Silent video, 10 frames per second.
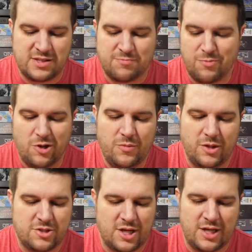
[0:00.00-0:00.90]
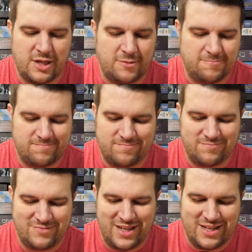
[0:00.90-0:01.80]
pretty much
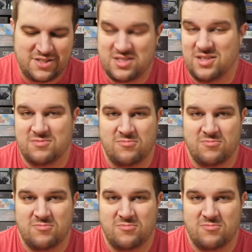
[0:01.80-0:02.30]
just a